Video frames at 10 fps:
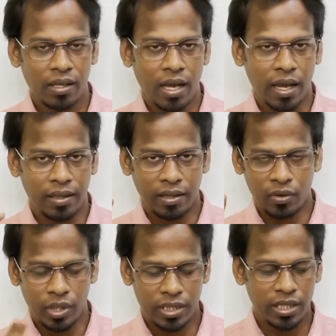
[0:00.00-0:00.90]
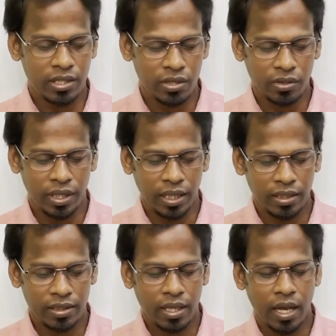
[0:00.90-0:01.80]
and then question 2
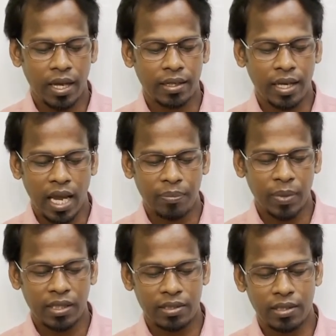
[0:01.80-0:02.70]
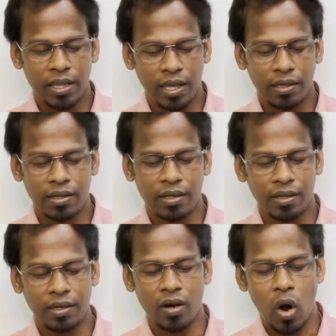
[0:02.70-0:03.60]
is a tap is then
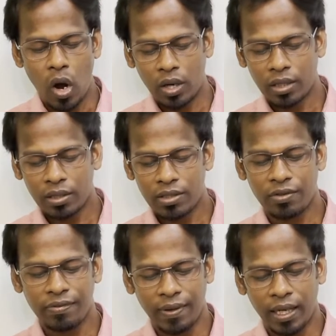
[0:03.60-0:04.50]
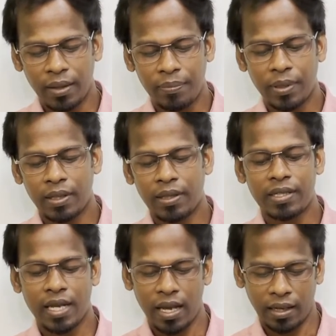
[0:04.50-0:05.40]
turned on to fill up the
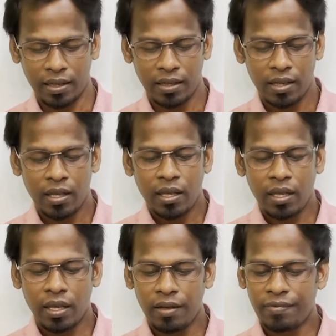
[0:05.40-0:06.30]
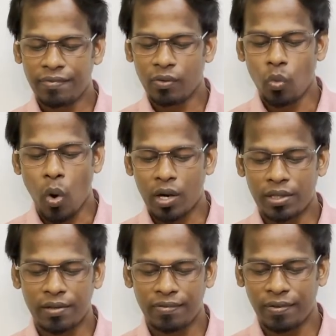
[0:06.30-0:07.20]
tank. If
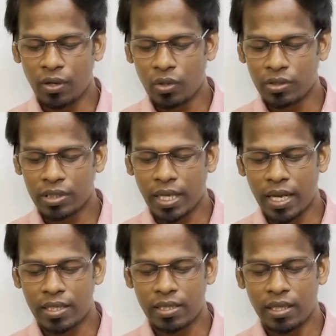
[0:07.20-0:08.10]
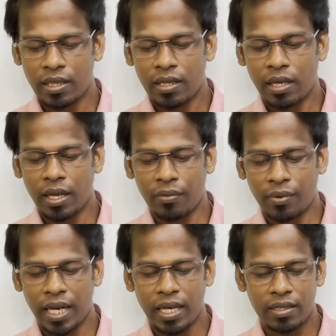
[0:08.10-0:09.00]
water flows at a
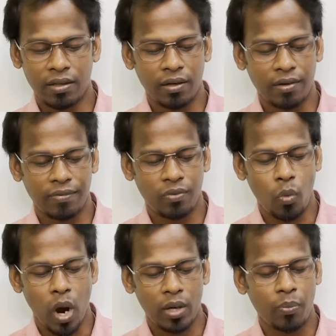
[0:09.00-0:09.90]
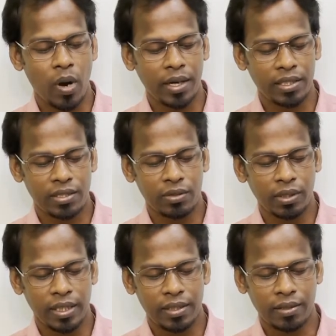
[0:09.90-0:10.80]
rate of 1.2
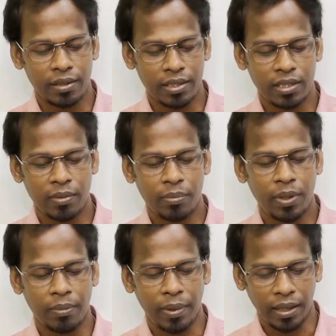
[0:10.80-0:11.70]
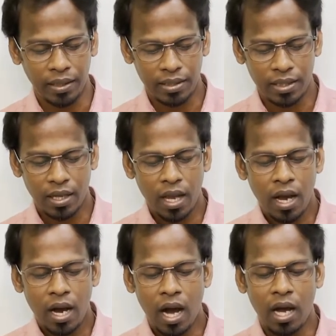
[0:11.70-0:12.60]
liters per minute,
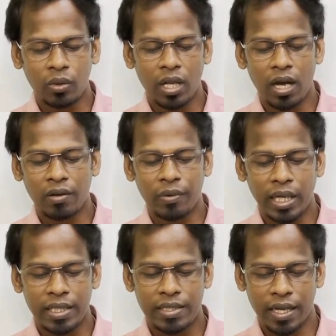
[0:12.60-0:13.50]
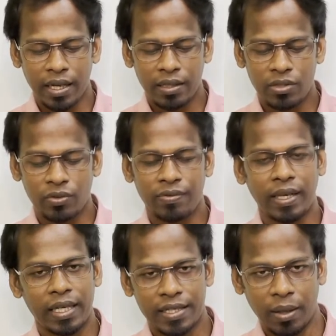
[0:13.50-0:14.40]
how long will it take to
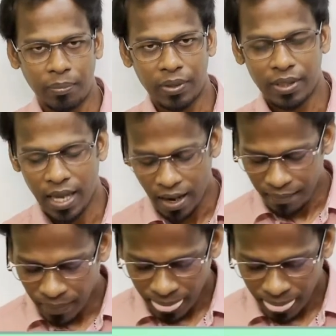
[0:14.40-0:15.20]
fill it up? Yeah,